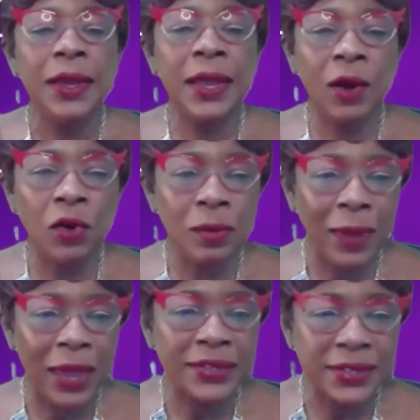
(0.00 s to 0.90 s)
it only
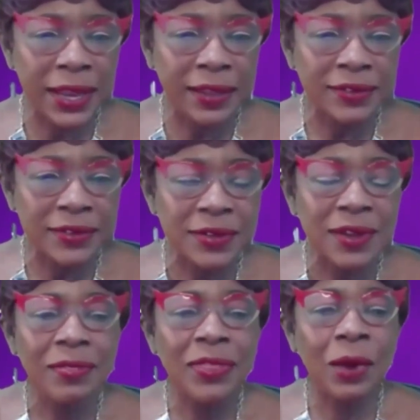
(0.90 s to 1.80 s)
makes sense
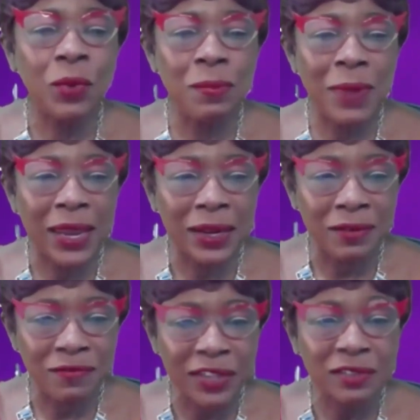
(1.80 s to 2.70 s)
that we make an
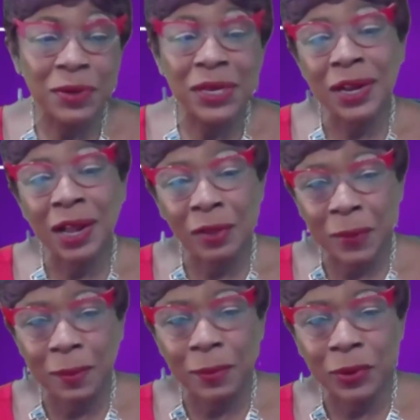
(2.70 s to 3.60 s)
investment in other
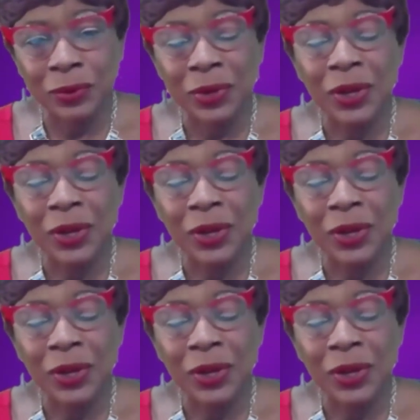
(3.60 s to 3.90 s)
people